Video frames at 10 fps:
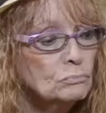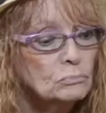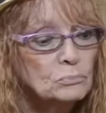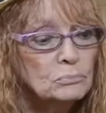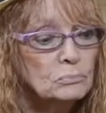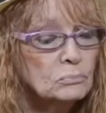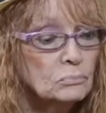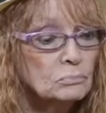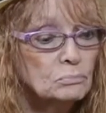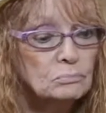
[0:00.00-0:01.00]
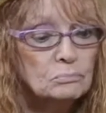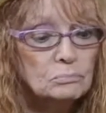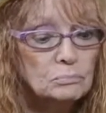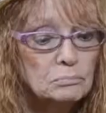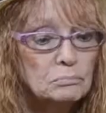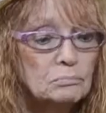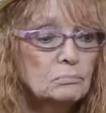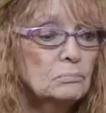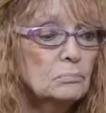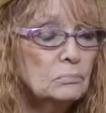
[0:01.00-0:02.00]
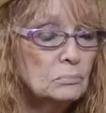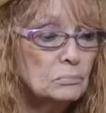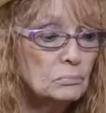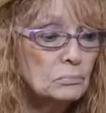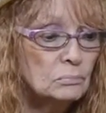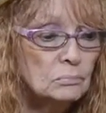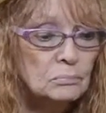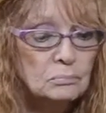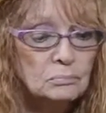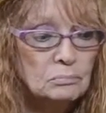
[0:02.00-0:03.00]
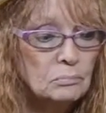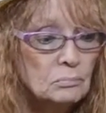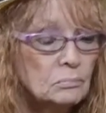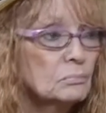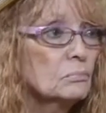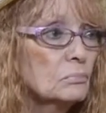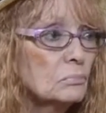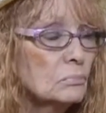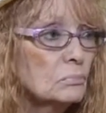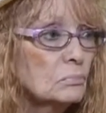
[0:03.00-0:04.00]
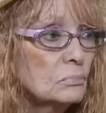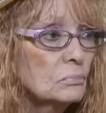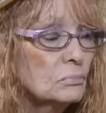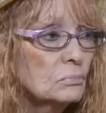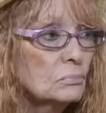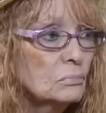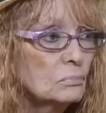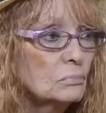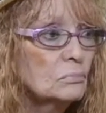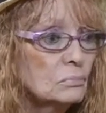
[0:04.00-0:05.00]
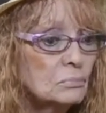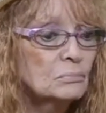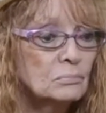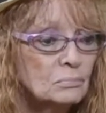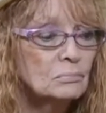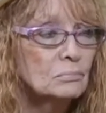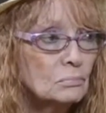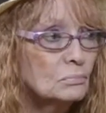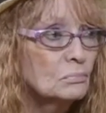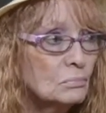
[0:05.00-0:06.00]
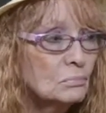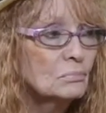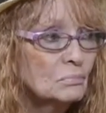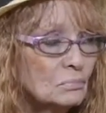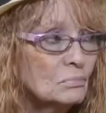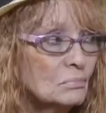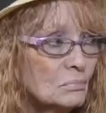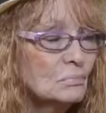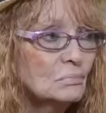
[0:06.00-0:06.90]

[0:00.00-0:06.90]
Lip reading: The person shown says nothing.